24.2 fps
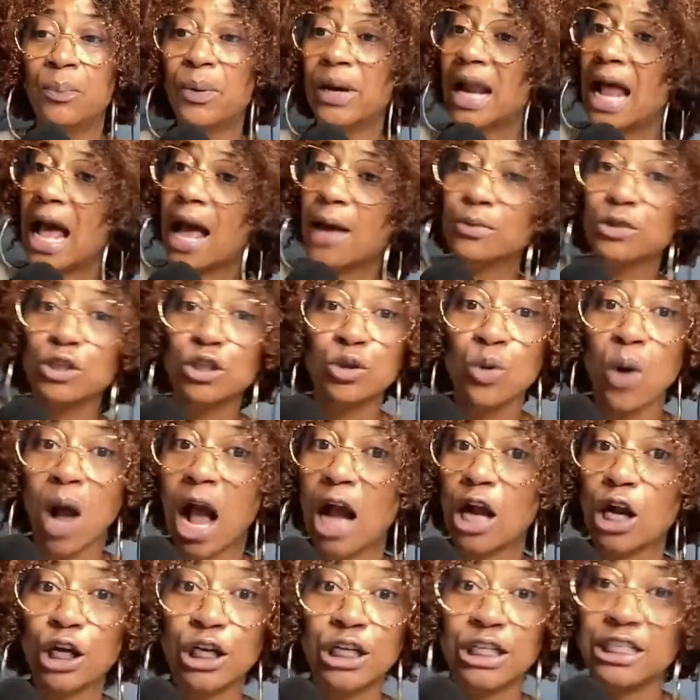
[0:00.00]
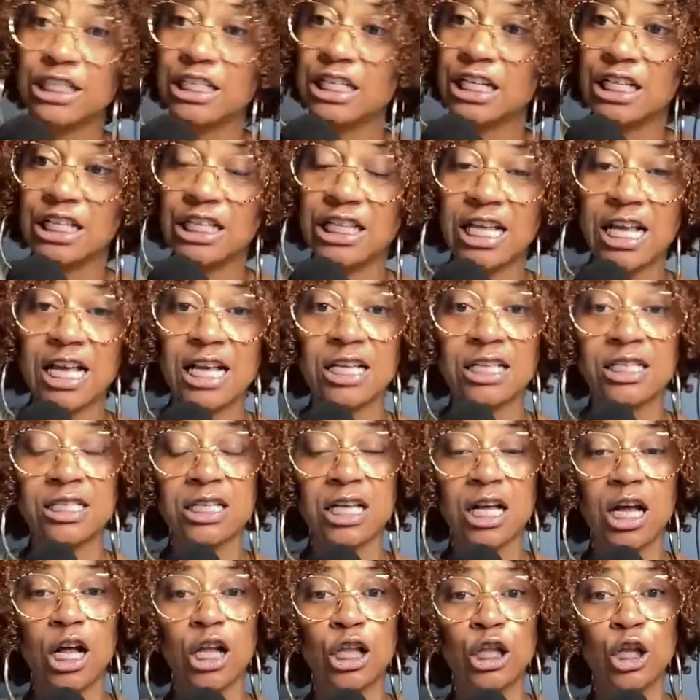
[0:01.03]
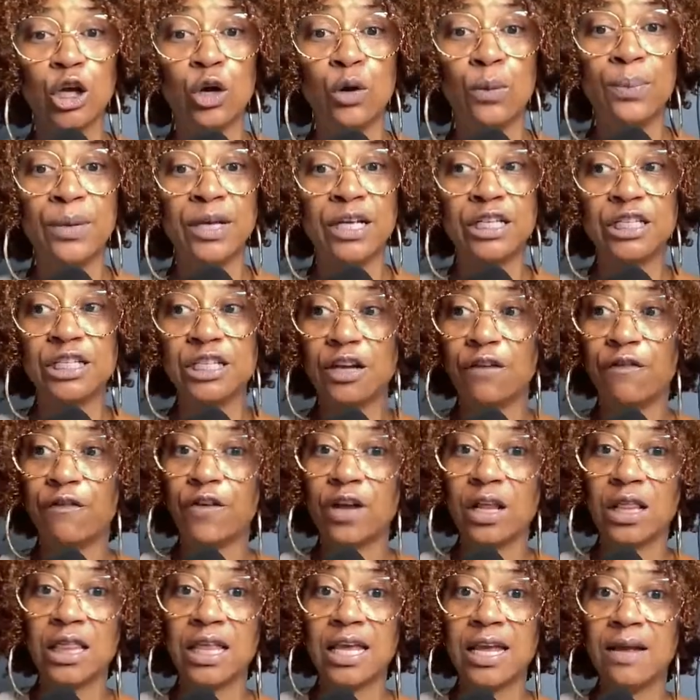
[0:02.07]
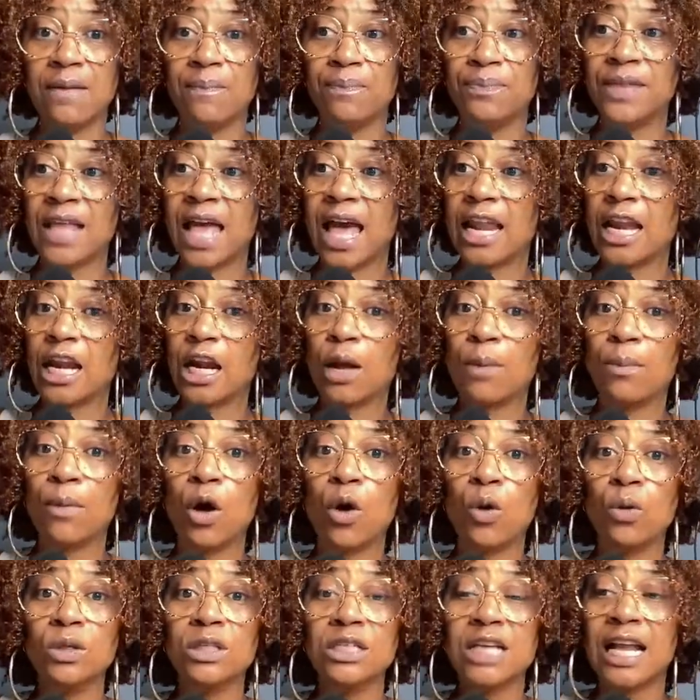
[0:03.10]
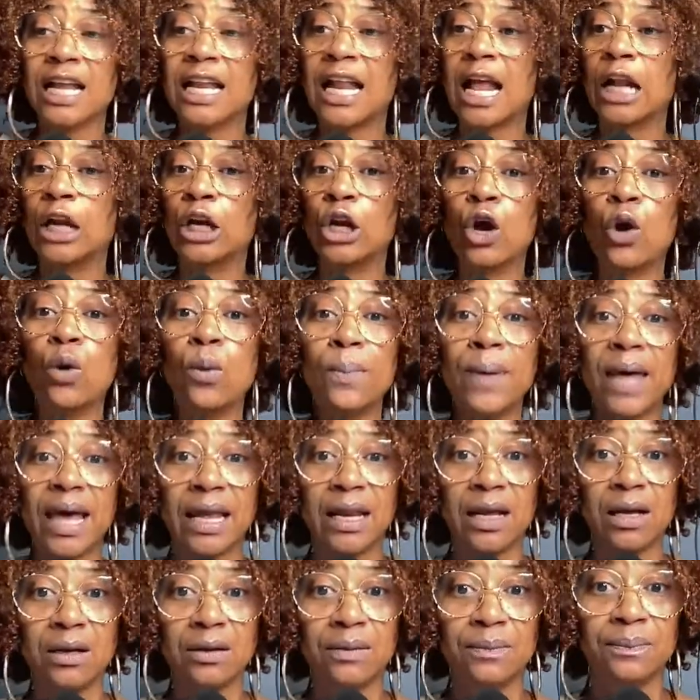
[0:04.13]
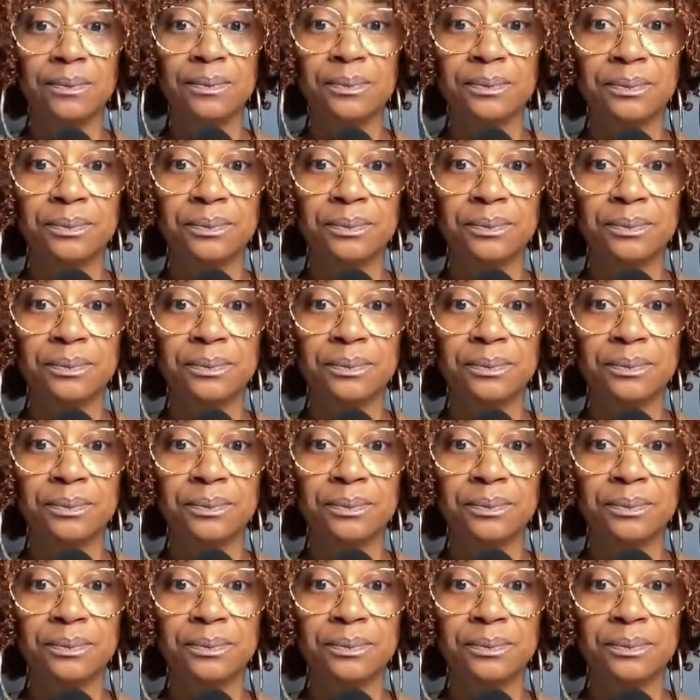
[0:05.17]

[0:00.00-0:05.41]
but I'm sure I could have did things a little bit differently now that I'm older and I know better.